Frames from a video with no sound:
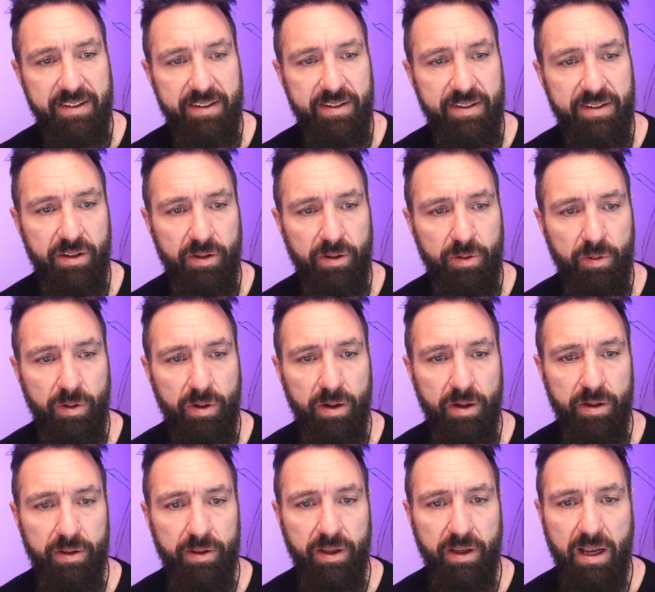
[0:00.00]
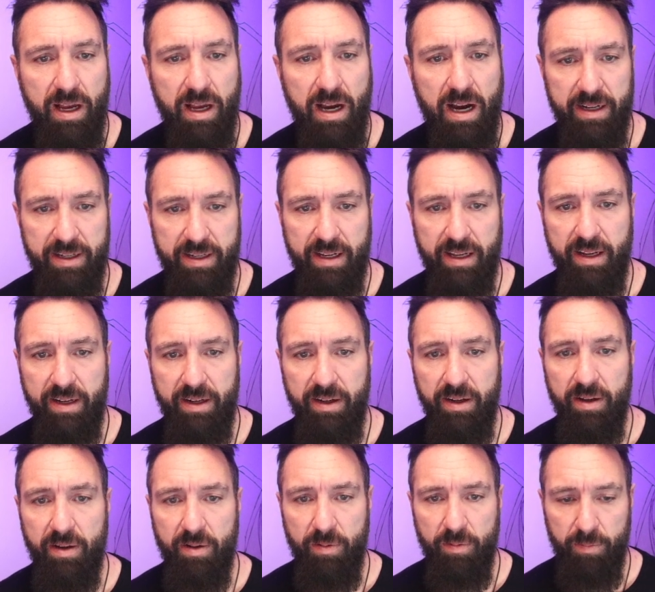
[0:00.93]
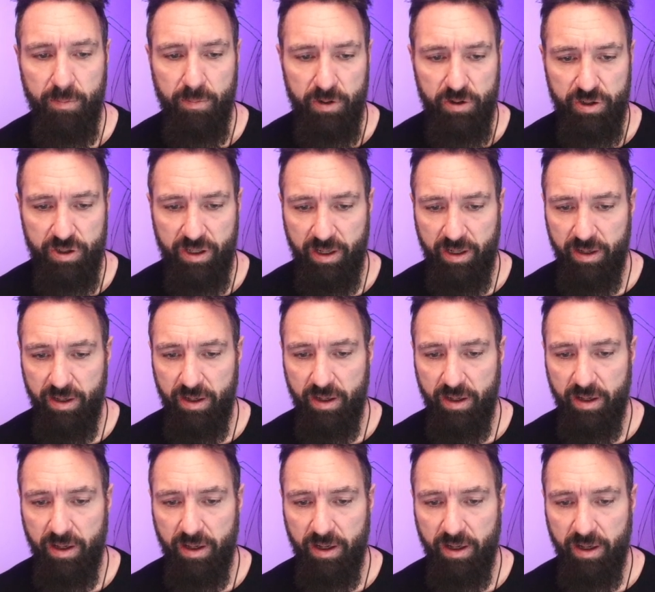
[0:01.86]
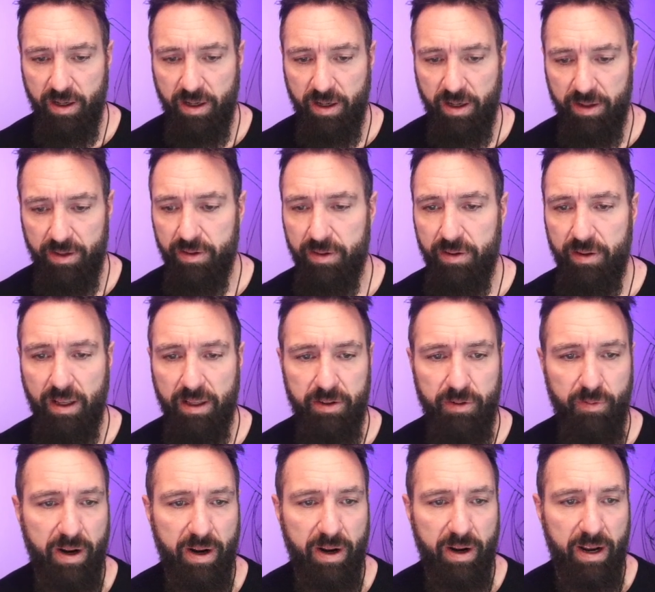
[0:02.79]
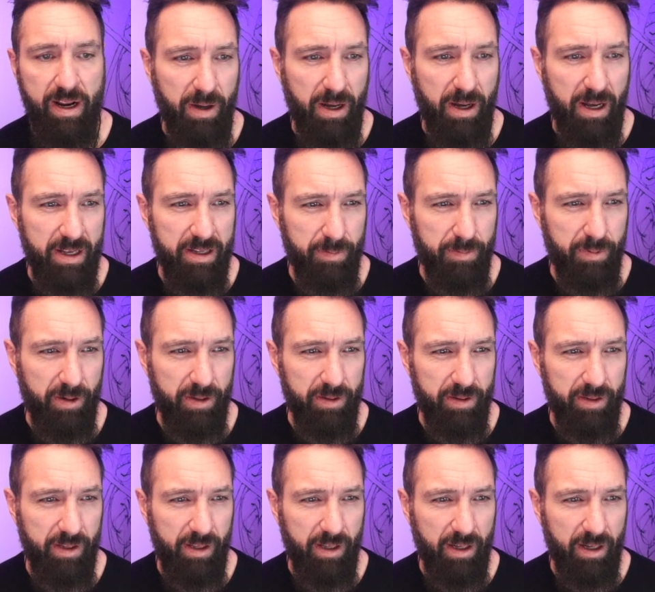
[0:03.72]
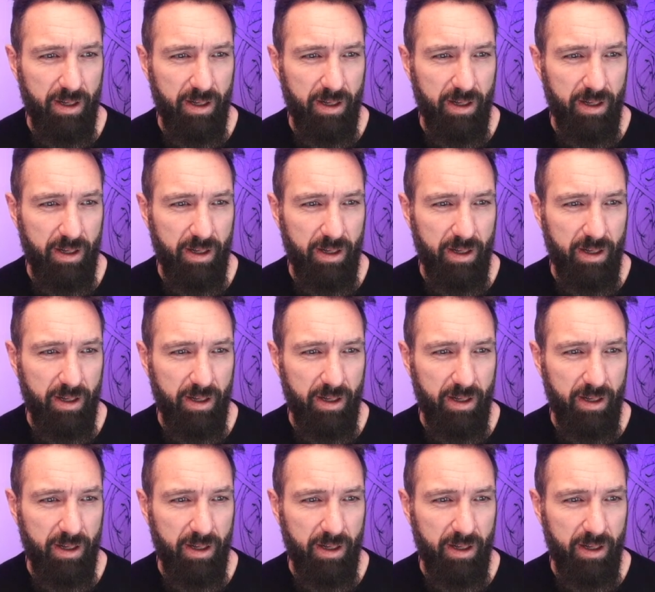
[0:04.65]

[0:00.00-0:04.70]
to the content machine, not the randomizer, but the